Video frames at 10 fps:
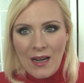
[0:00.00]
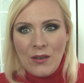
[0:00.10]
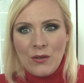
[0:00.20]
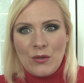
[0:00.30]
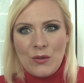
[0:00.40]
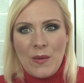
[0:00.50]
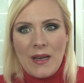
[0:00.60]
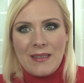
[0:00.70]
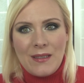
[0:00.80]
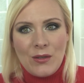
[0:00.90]
Hello
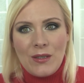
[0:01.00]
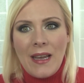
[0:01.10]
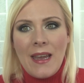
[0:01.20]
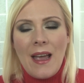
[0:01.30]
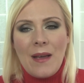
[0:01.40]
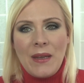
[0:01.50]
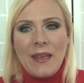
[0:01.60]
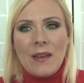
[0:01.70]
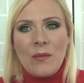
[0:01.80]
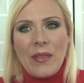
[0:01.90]
YouTubers! Today I'm
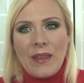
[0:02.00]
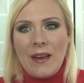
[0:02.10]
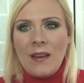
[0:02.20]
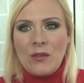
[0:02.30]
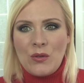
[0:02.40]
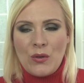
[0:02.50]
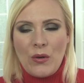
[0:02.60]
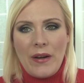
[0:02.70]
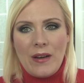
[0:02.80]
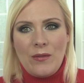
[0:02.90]
here with another
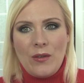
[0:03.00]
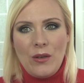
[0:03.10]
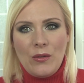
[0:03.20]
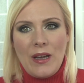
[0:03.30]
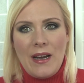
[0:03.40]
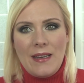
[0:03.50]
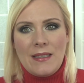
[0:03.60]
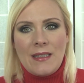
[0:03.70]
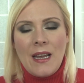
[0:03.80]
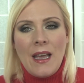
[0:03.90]
tutorial for you
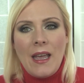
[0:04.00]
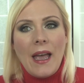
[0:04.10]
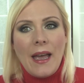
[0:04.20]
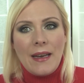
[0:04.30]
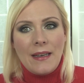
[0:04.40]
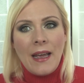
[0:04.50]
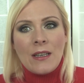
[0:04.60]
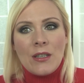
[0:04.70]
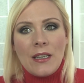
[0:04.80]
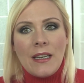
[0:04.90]
guys and
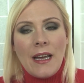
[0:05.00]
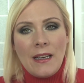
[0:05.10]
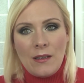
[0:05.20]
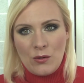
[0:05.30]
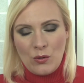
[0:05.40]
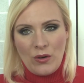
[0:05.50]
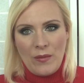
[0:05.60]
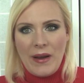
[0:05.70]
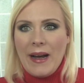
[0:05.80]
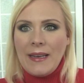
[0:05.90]
actually a uh, little
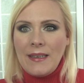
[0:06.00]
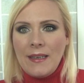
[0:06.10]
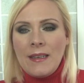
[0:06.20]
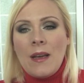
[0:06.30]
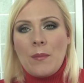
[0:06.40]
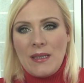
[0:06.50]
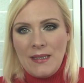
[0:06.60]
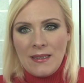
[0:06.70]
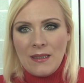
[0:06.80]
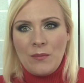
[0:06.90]
story behind it. My
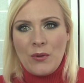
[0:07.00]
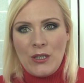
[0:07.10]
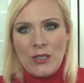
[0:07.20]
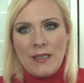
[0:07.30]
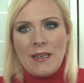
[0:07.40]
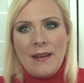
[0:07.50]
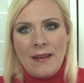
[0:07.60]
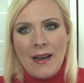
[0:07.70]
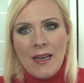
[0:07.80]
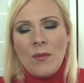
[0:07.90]
sister Bridget
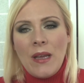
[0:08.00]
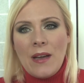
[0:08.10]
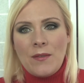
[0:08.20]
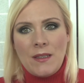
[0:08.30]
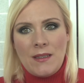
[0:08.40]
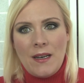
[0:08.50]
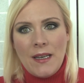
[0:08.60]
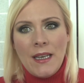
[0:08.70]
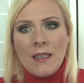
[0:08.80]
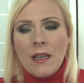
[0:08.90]
and I, we have
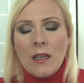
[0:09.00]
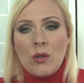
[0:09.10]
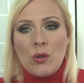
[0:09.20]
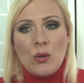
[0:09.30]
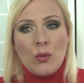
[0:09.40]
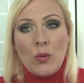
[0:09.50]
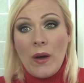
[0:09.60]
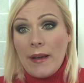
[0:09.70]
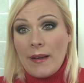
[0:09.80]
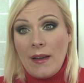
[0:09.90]
decided to
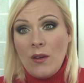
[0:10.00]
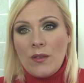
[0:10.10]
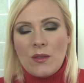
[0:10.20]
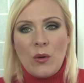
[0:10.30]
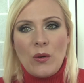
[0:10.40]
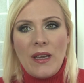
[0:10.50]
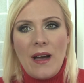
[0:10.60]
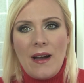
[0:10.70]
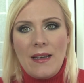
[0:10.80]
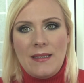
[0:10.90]
do kind of a smoky
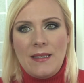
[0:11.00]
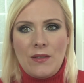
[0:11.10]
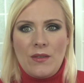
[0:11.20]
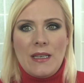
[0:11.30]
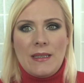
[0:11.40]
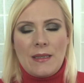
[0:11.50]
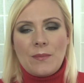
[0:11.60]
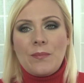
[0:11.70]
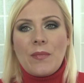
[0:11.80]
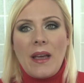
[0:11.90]
eye
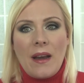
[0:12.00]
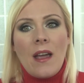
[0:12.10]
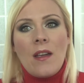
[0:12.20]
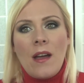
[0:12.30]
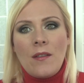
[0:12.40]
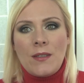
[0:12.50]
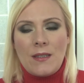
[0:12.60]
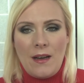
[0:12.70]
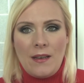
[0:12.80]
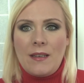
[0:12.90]
series. And I have
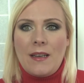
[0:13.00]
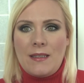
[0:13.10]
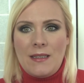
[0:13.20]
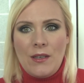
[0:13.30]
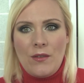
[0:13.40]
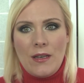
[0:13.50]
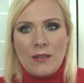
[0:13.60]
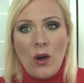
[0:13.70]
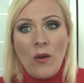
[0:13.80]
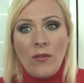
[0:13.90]
started that
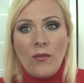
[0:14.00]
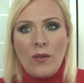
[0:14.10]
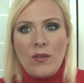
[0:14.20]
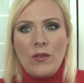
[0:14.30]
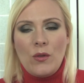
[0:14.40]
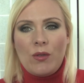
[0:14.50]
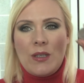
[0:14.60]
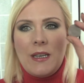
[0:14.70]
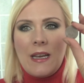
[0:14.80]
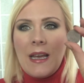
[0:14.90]
series off with
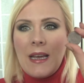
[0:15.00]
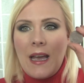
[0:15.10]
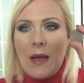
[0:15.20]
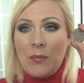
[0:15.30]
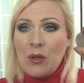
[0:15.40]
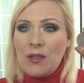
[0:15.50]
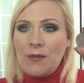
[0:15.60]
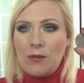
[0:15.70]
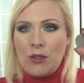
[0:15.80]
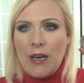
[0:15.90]
using a
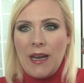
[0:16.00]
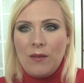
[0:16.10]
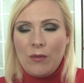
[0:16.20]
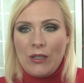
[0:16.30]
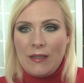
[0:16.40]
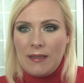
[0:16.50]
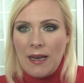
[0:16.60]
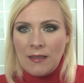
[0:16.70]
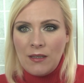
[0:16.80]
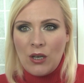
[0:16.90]
beautiful shade which is
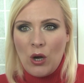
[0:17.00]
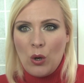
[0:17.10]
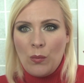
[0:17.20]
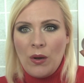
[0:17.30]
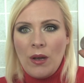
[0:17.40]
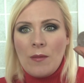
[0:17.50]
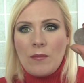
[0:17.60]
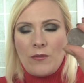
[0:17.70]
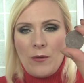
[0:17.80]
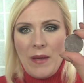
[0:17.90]
Satin Taupe
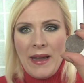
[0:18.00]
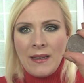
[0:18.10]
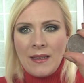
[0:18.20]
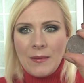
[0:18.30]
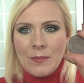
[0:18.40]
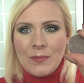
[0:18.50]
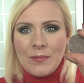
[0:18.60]
from MAC.